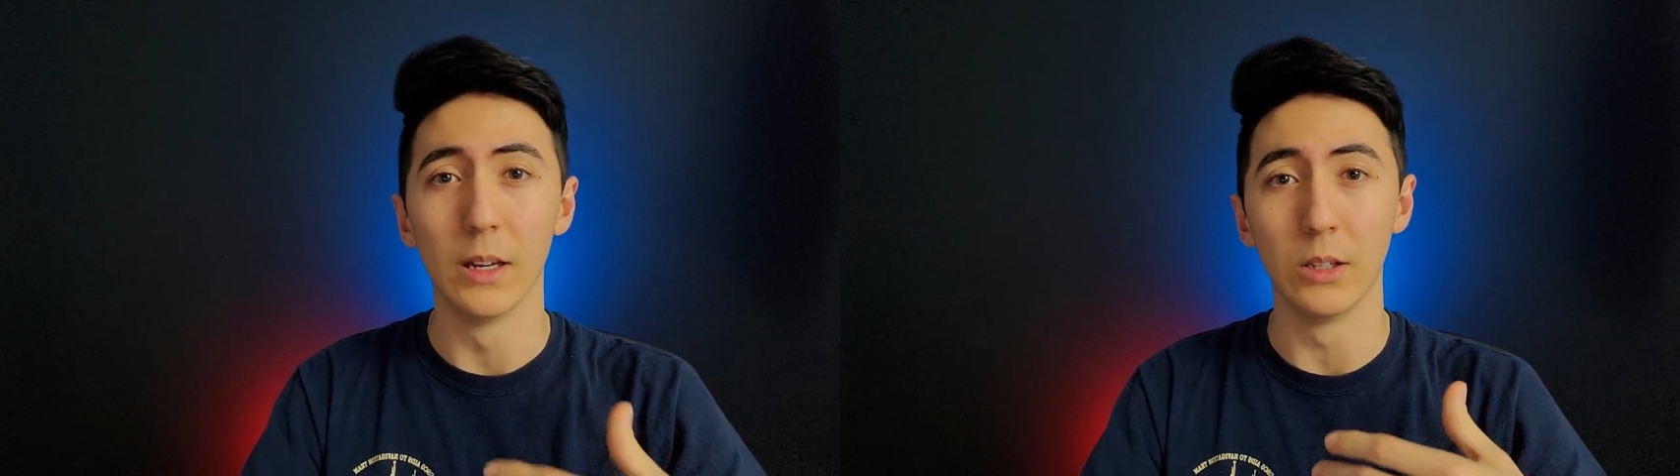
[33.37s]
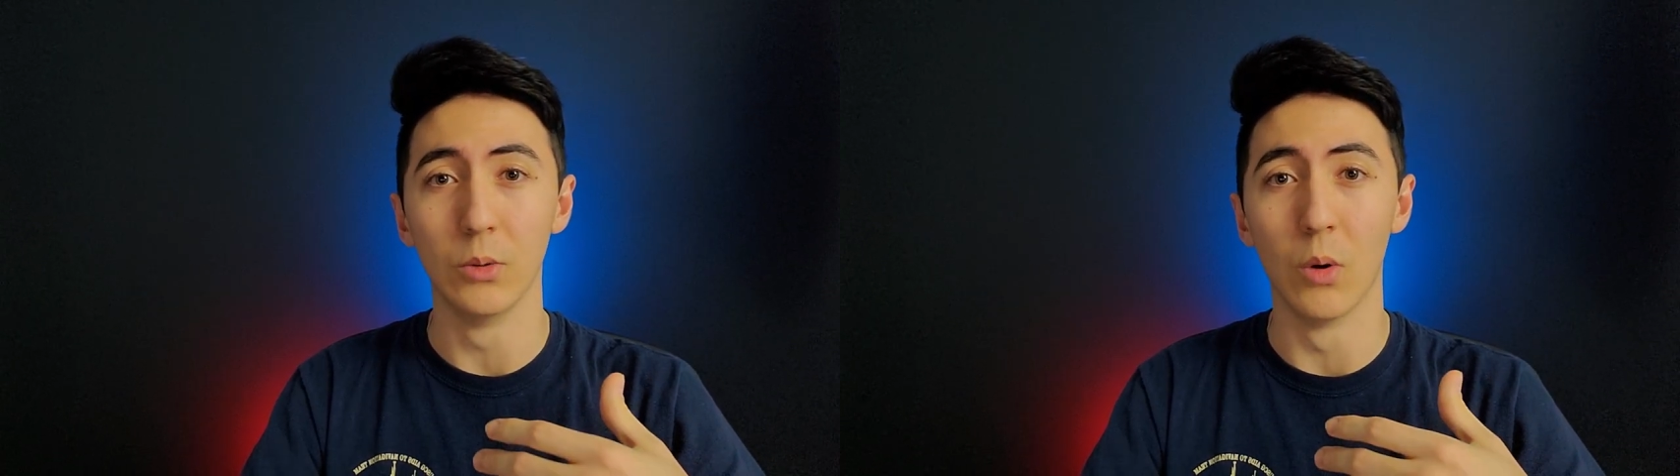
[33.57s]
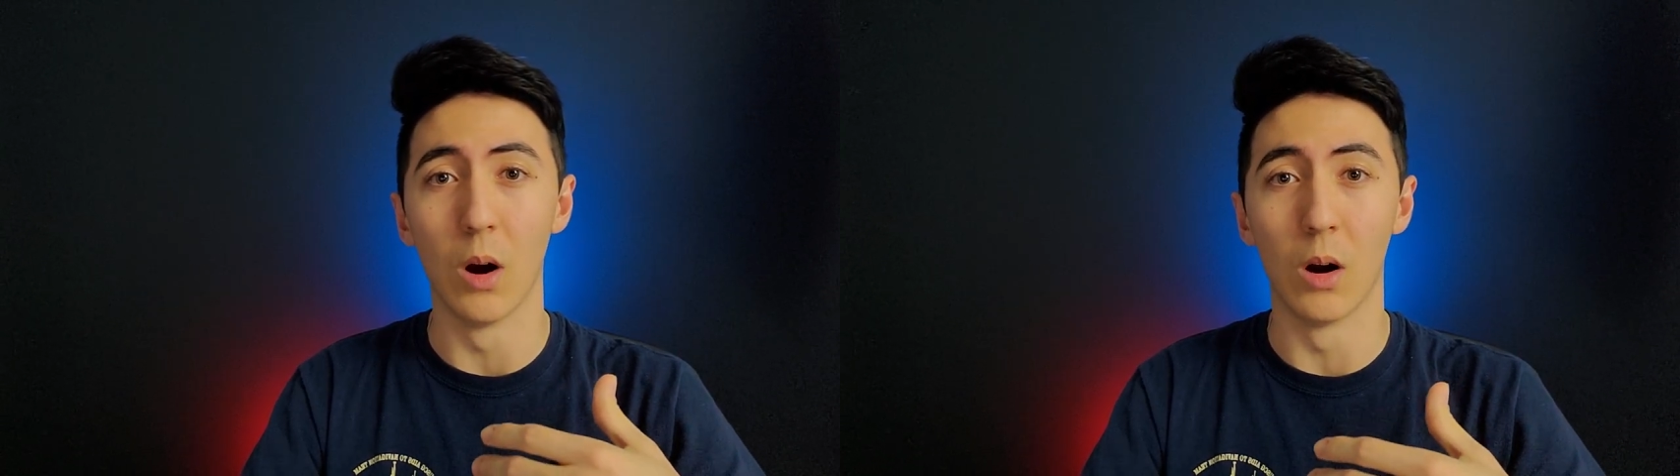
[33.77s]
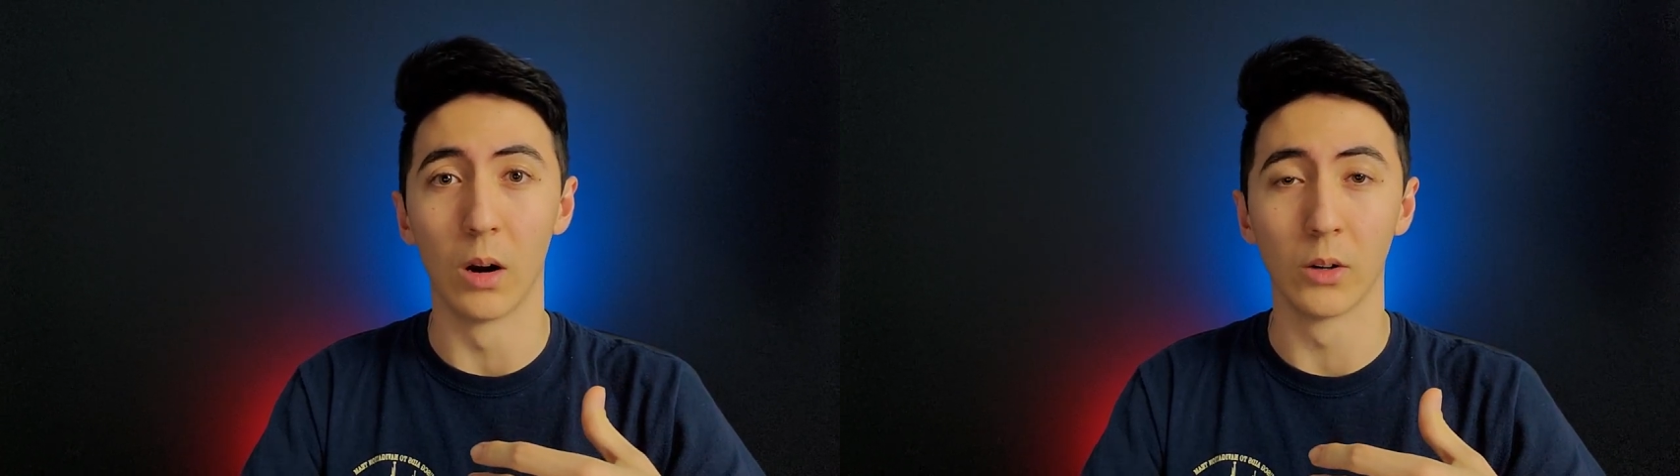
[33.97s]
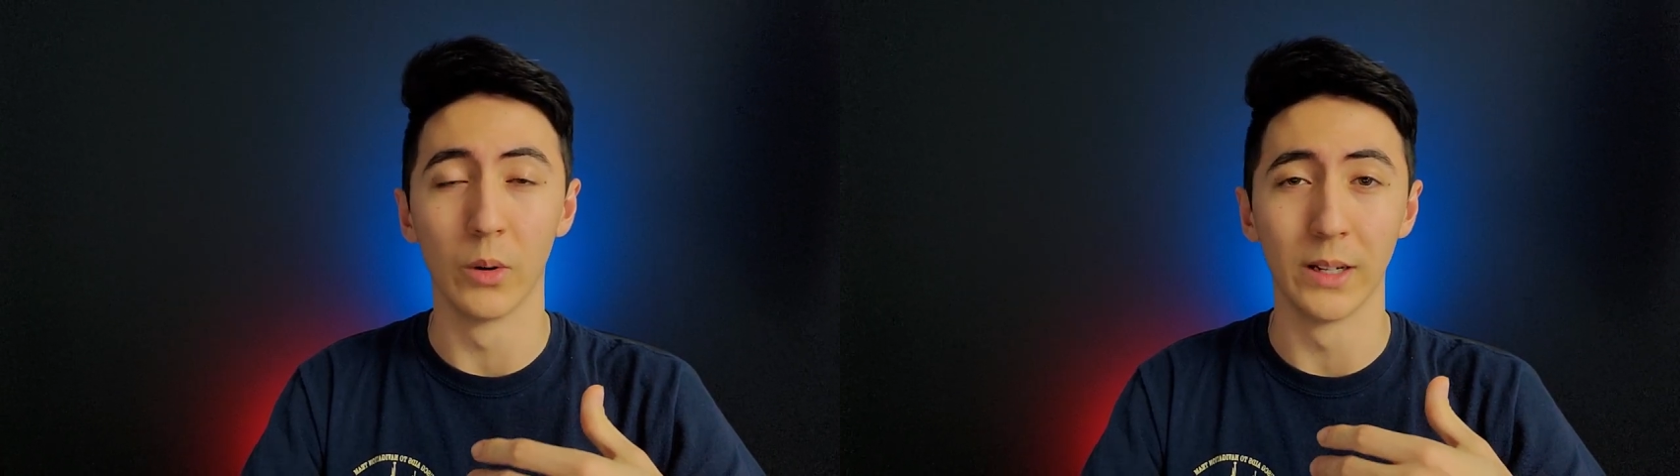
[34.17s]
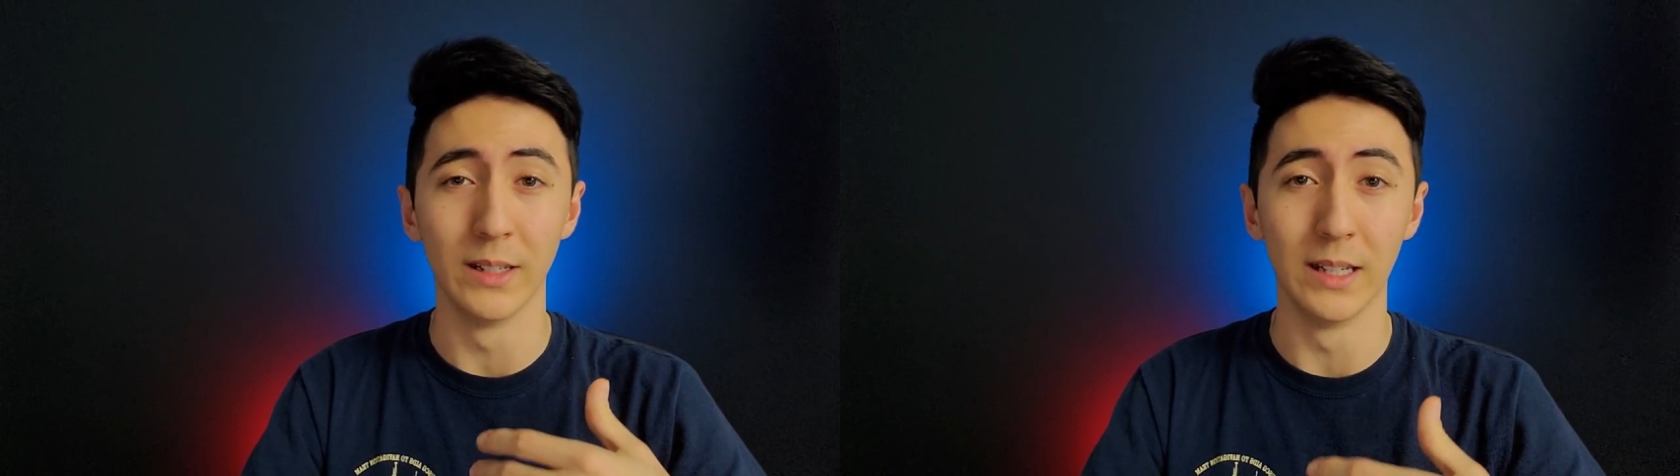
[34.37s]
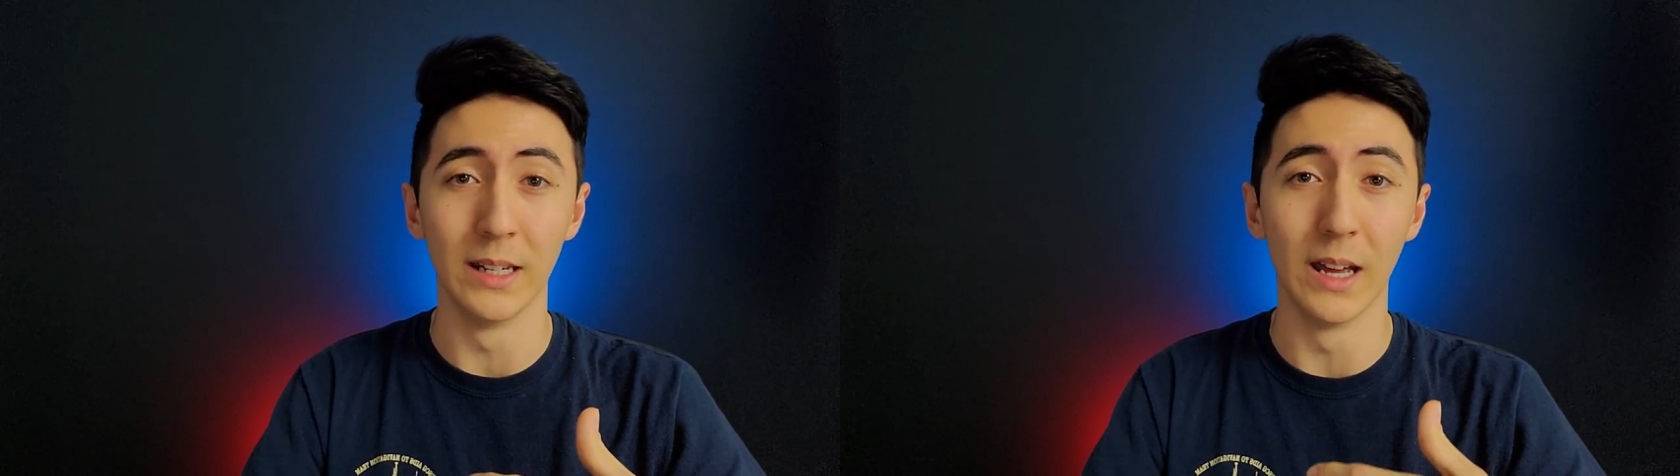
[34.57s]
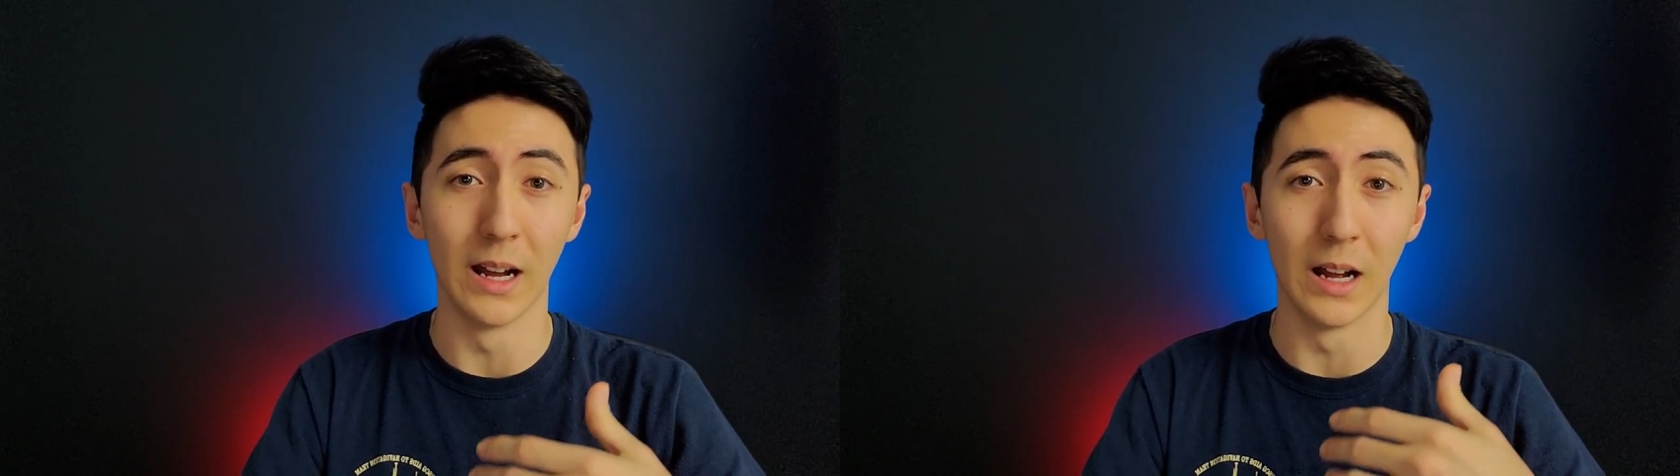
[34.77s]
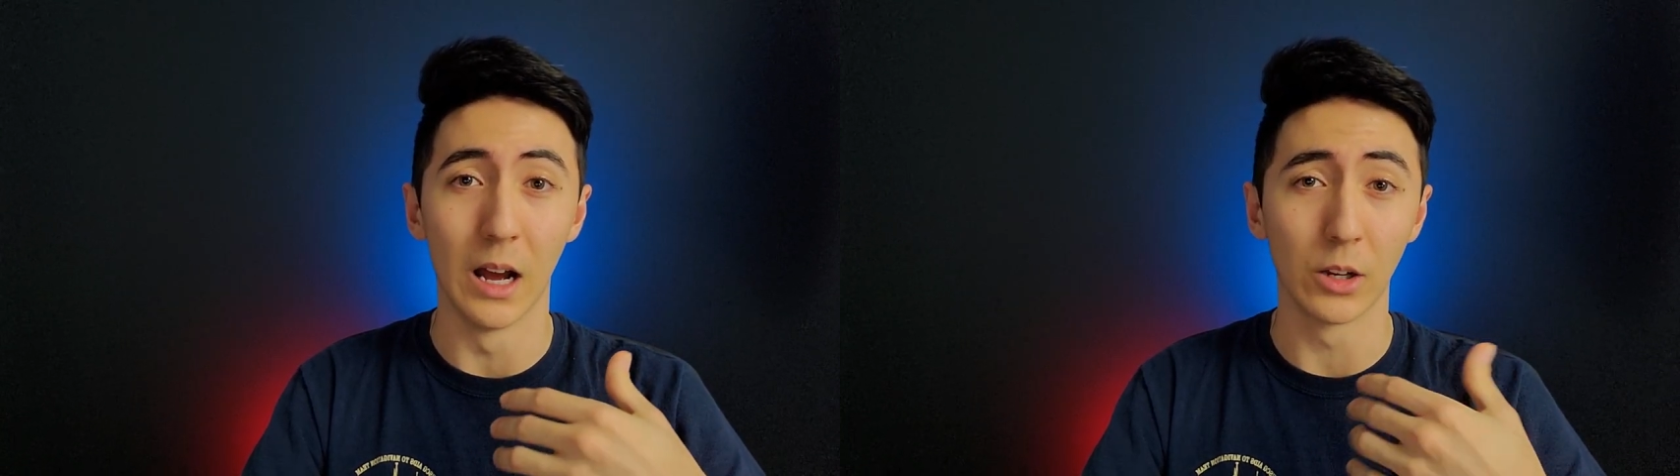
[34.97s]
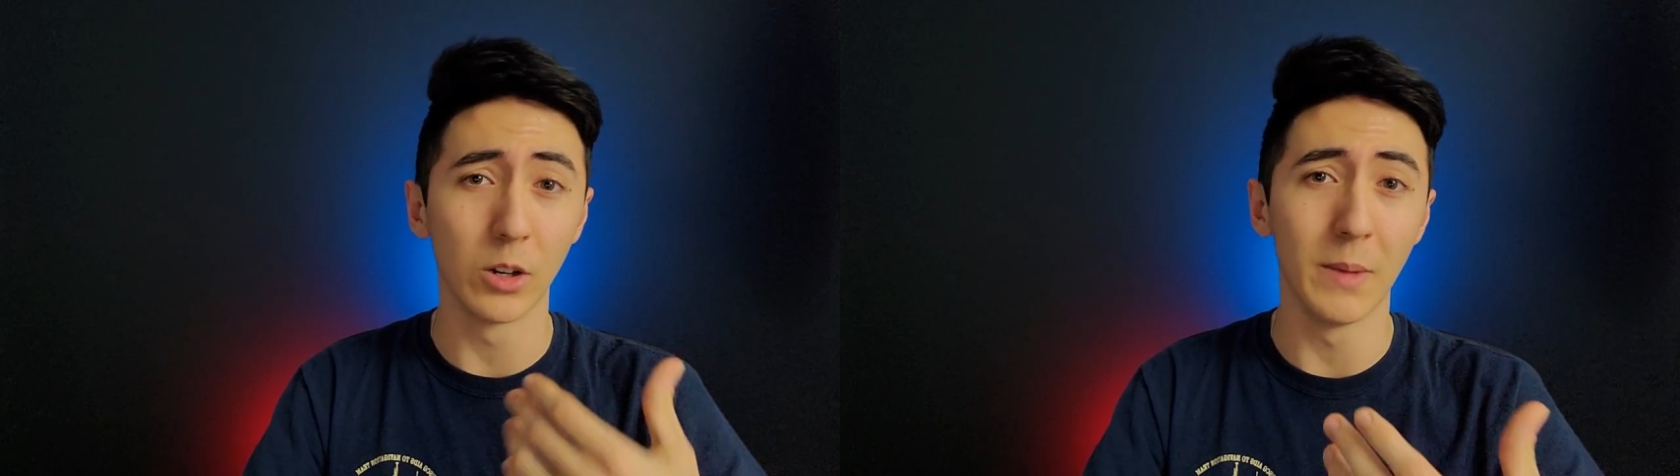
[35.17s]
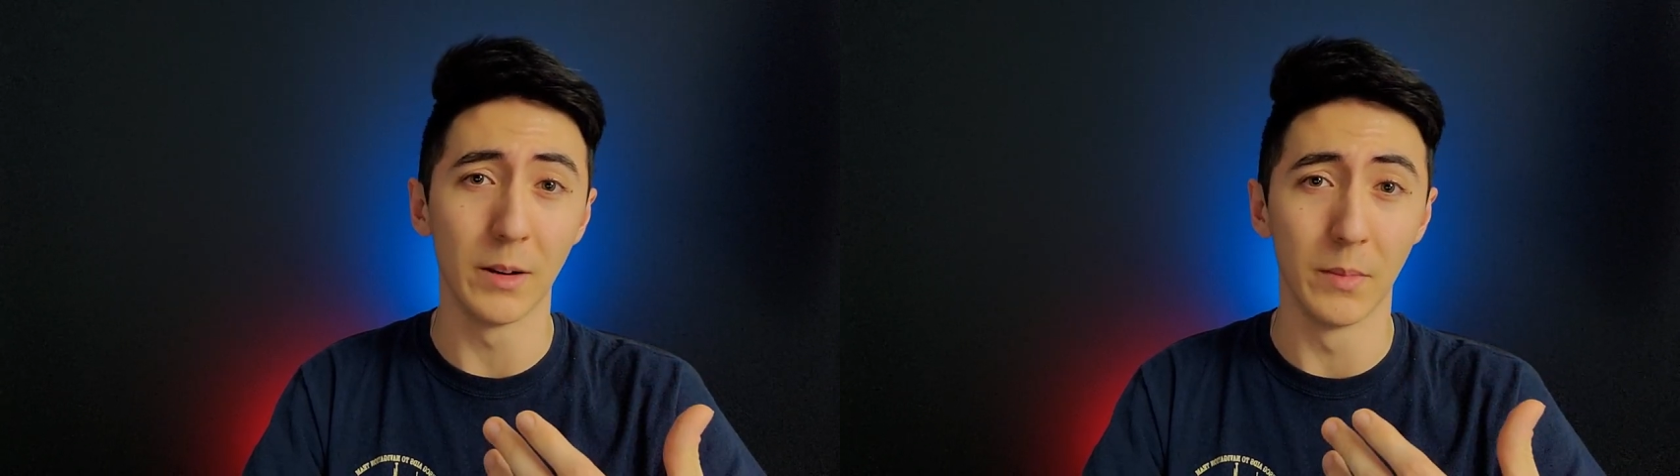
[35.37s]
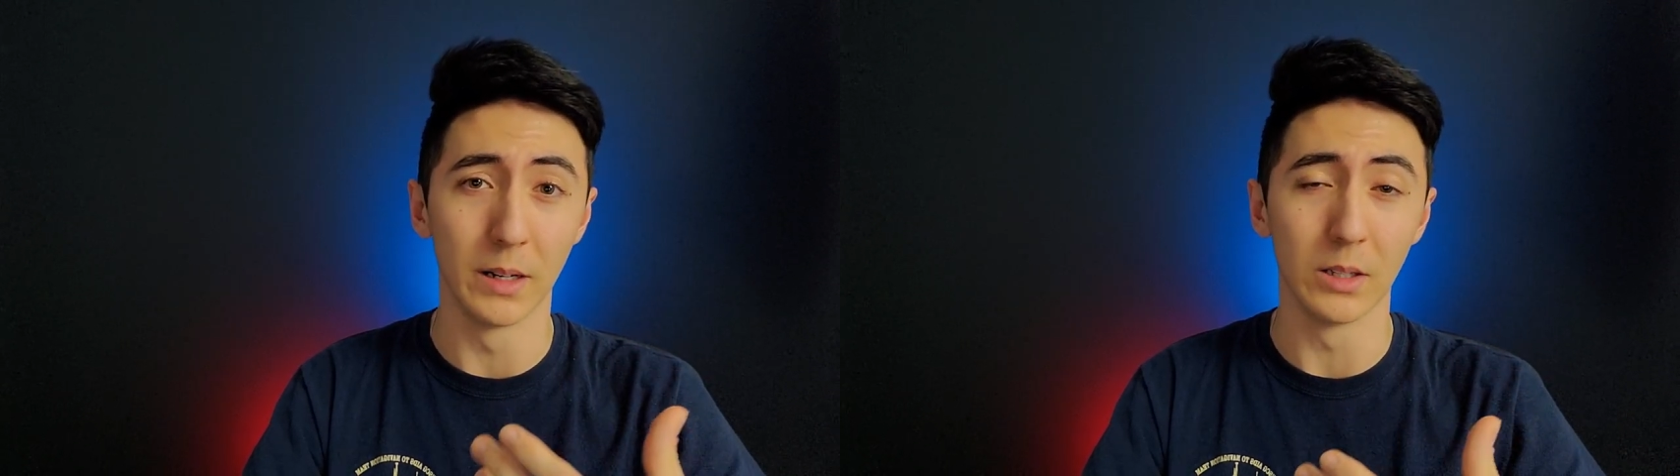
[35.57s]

you are going to need a good amount of money.